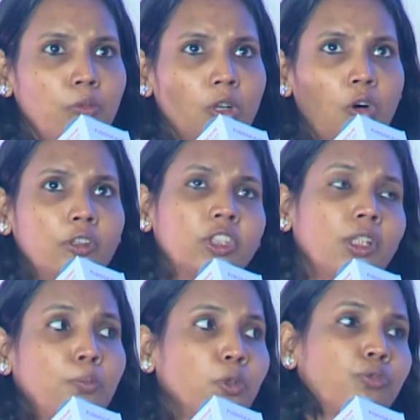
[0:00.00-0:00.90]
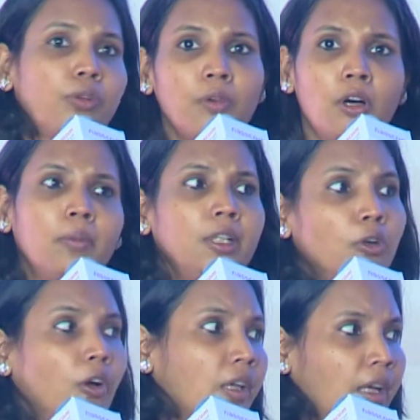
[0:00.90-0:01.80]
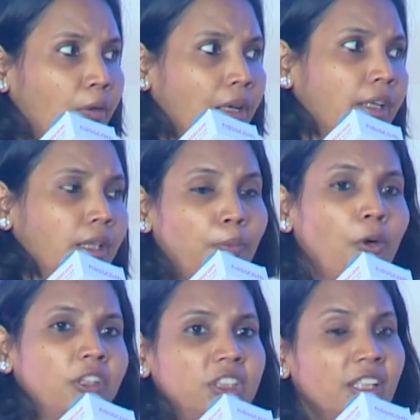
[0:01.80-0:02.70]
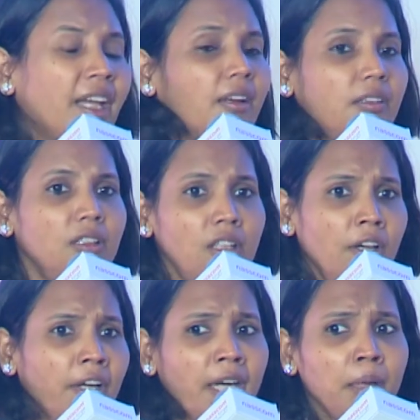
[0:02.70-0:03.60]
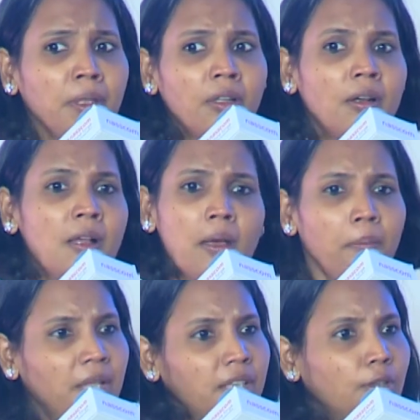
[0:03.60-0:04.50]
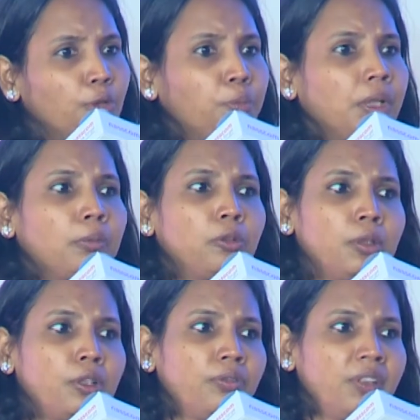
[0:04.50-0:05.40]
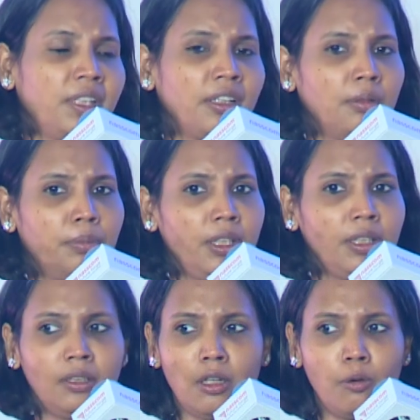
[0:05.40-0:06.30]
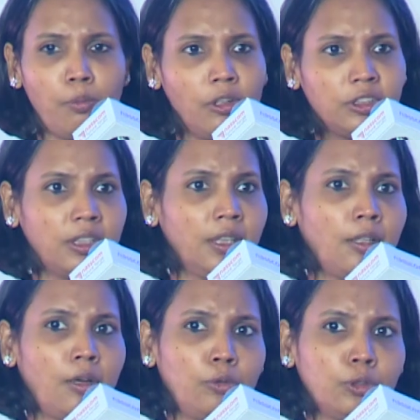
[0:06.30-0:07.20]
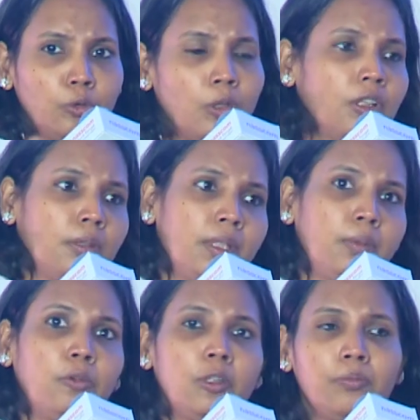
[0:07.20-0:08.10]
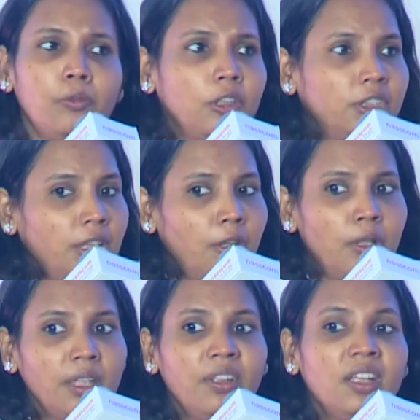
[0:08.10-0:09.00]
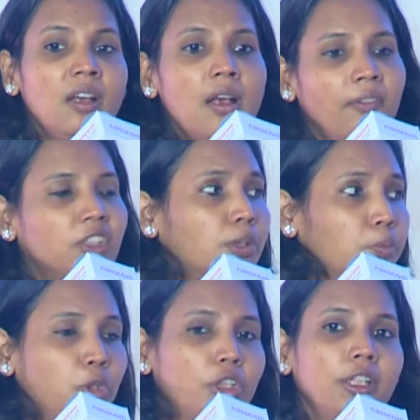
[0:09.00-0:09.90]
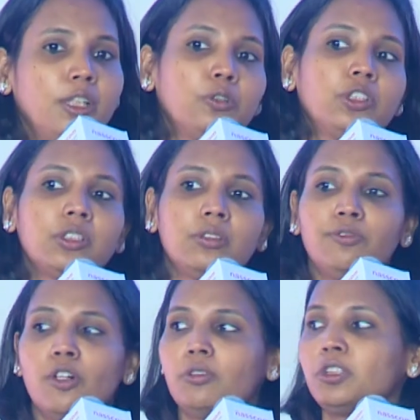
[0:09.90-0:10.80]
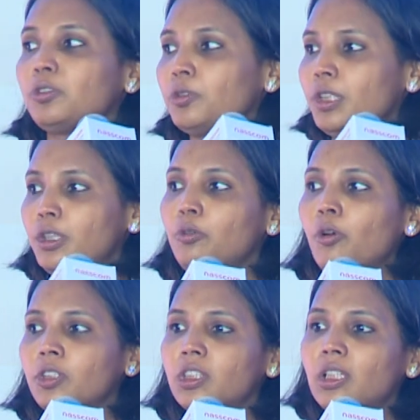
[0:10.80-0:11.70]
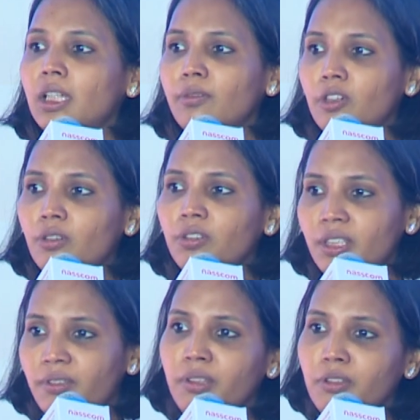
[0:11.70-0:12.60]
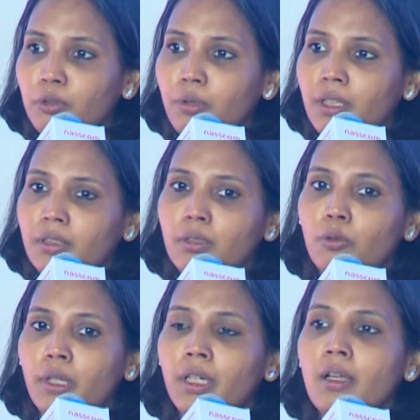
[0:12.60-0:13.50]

constant push from government regulatory policy academia, be it the UPI movement of India, be it now policy around solar, be it policy around EV, which has pushed the ecosystem forward. So you need to constantly work with everyone to get that going.